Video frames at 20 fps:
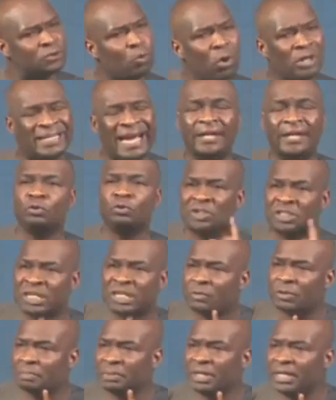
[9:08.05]
what can you
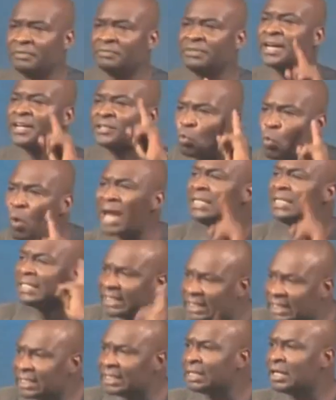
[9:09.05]
share with me if there is one
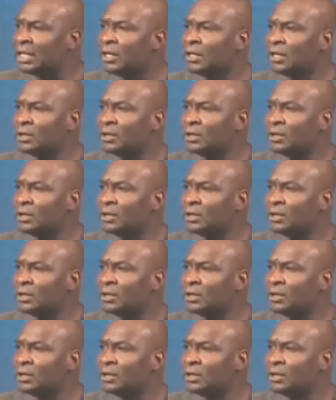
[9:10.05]
key